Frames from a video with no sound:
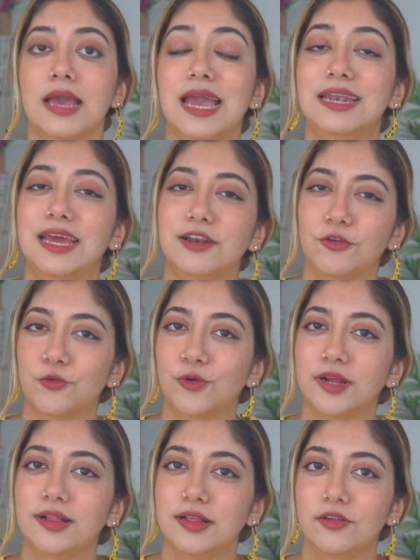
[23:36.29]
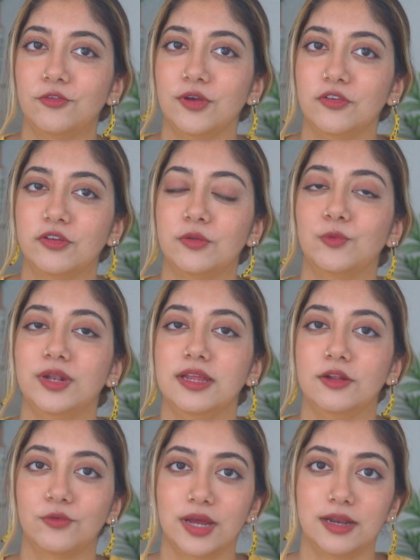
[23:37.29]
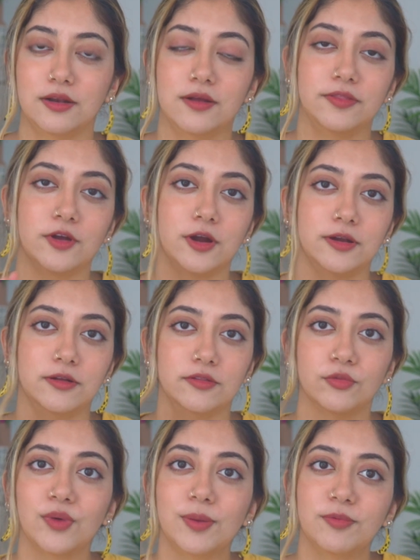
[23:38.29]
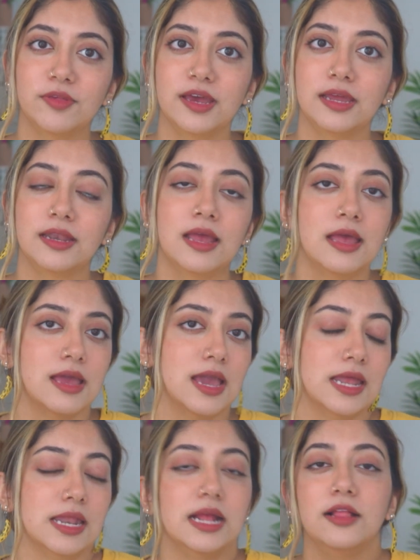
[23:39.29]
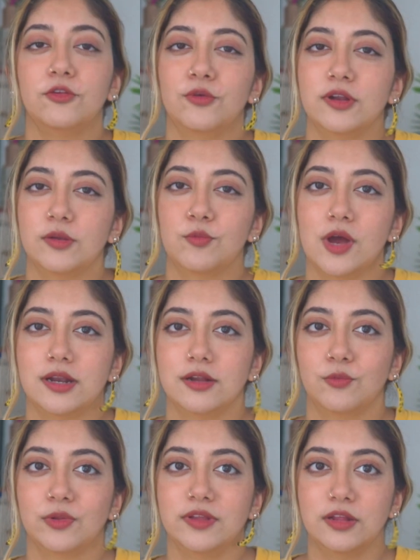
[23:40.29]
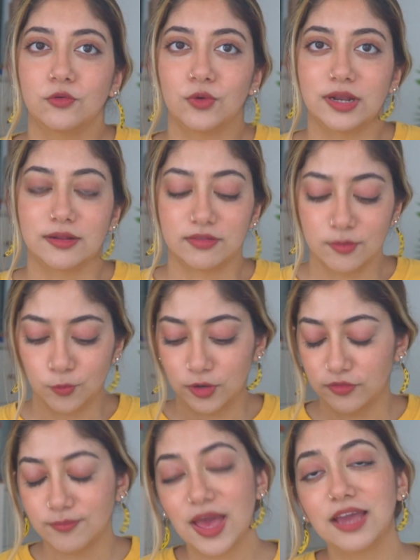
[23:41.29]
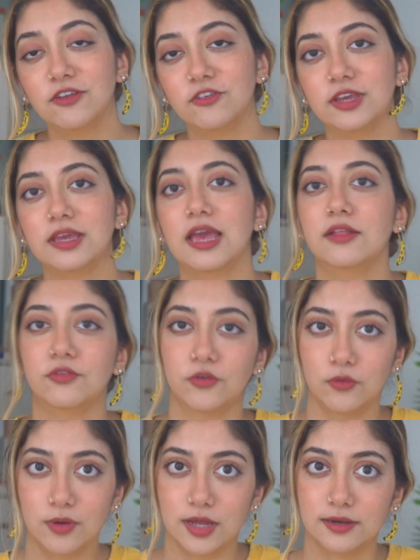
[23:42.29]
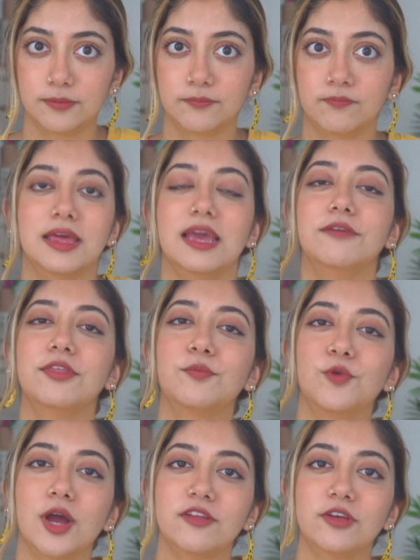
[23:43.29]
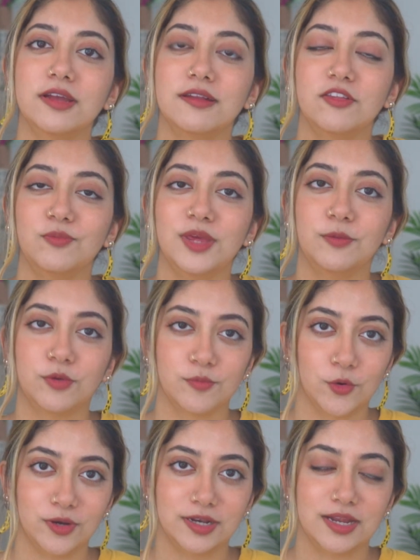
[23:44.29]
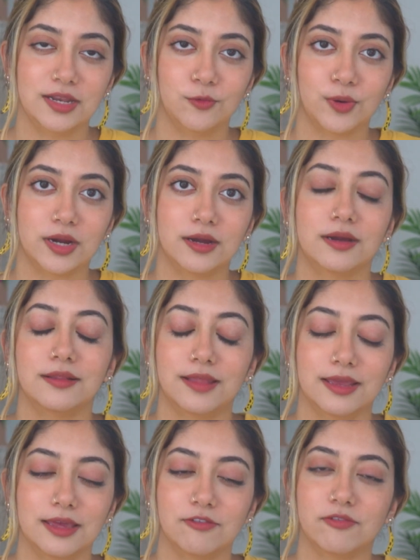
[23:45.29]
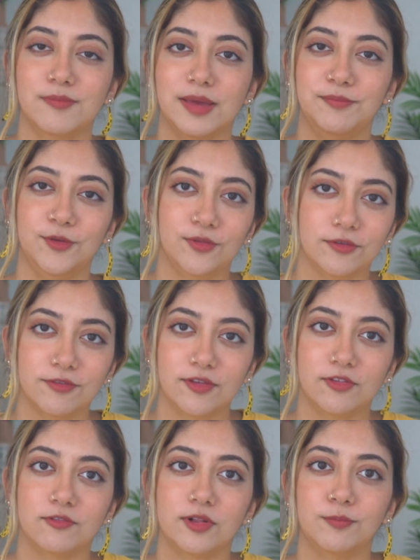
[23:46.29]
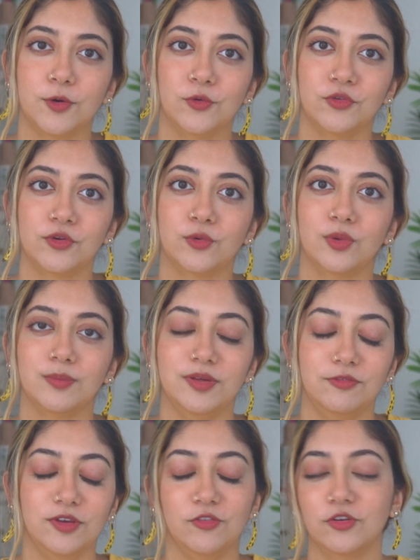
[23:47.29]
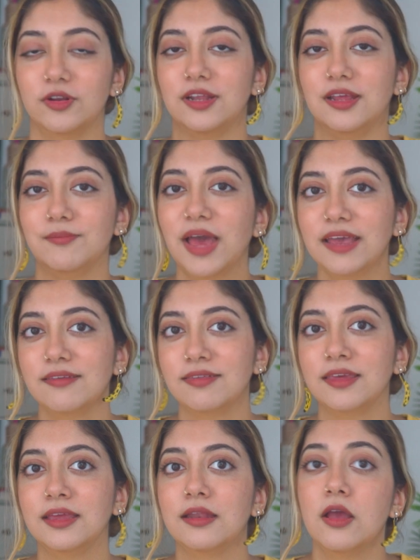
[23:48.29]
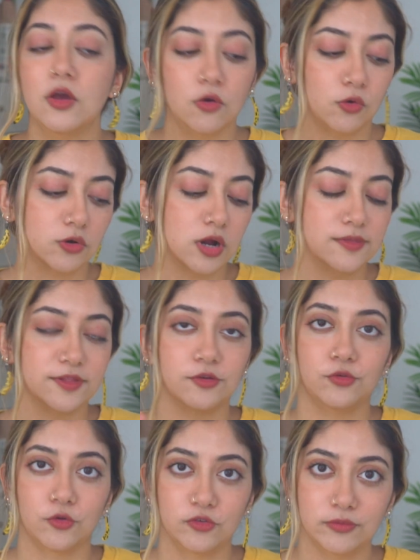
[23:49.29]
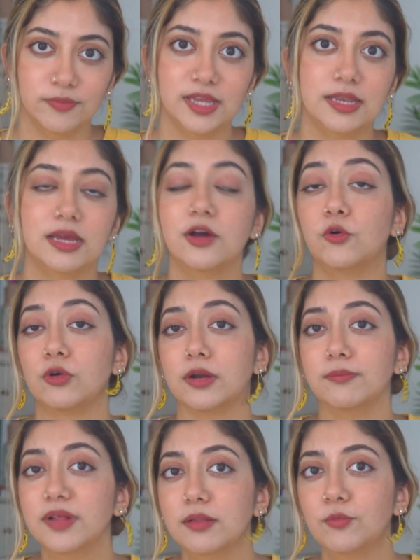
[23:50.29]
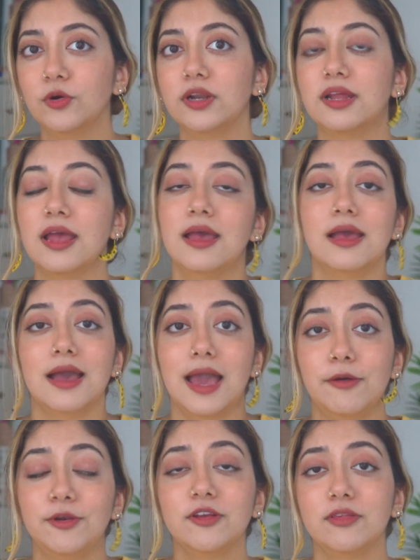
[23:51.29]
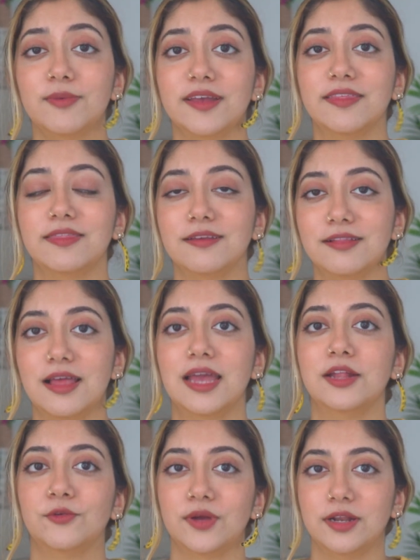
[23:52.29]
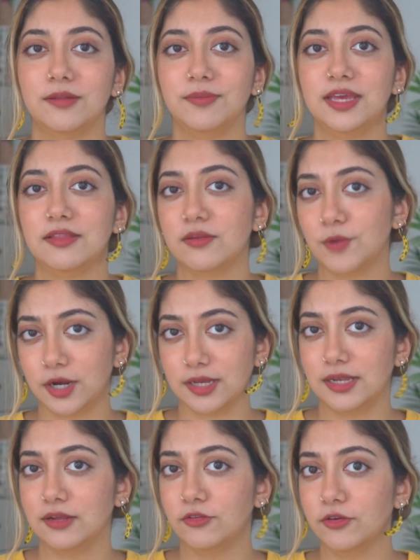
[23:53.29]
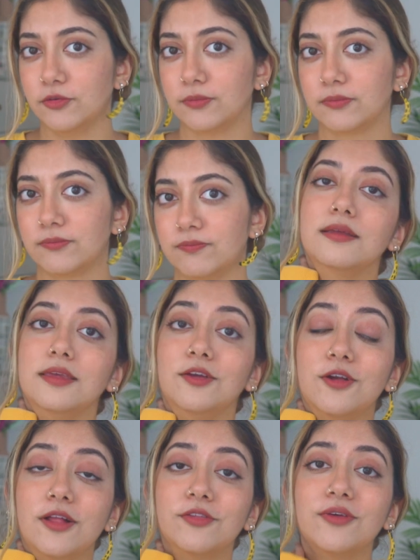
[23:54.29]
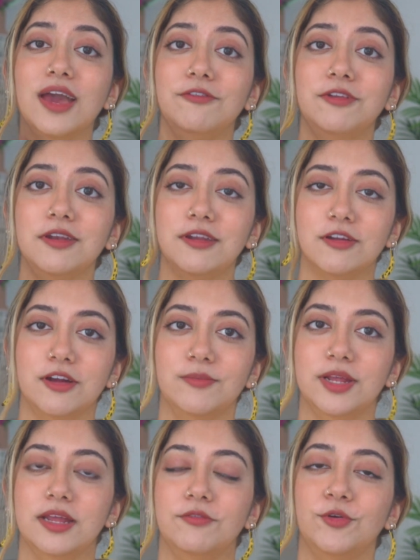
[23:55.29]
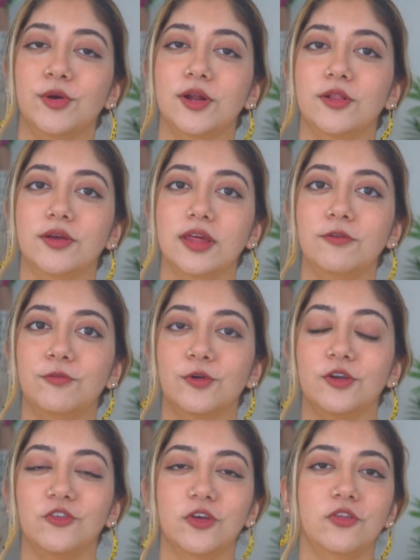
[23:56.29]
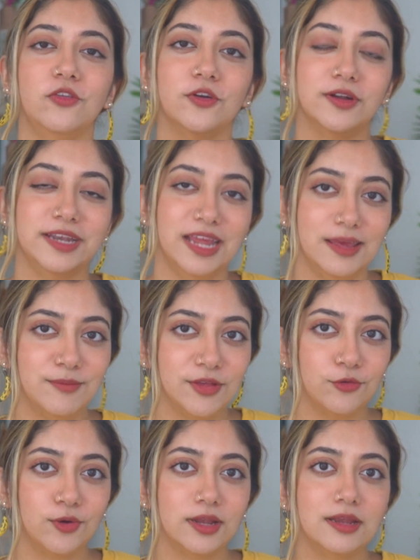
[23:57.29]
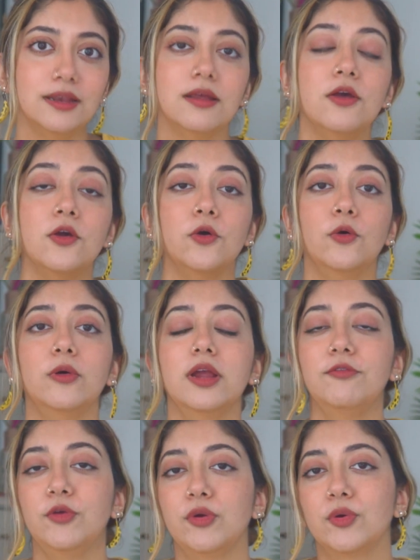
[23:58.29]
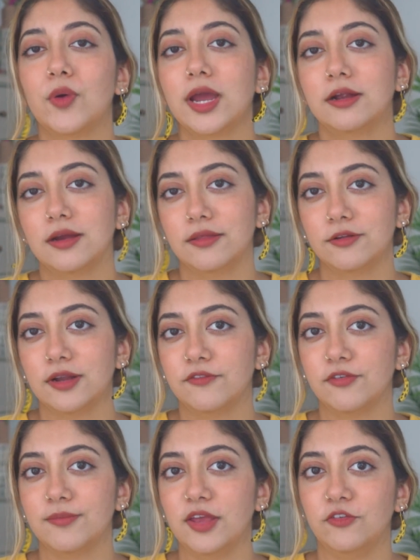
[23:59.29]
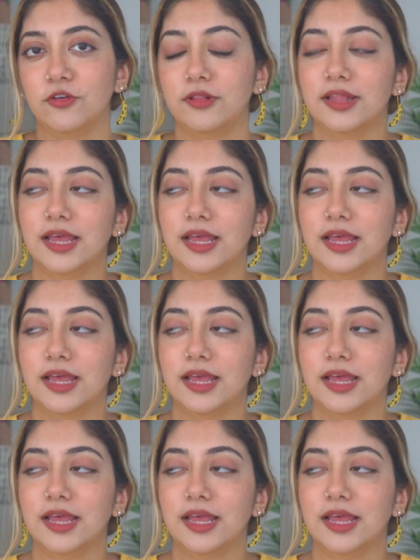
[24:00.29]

An editorial illustration would need credit on the article's website, an illustrated product would need credit somewhere on the packaging, and so on. If the project is being promoted anywhere, like if my music festival poster will be featured in a magazine or on their social media or a billboard, I would expect that the client credit me in the marketing too. You'd also have to determine if you are looking for just your name as credit or if you require other information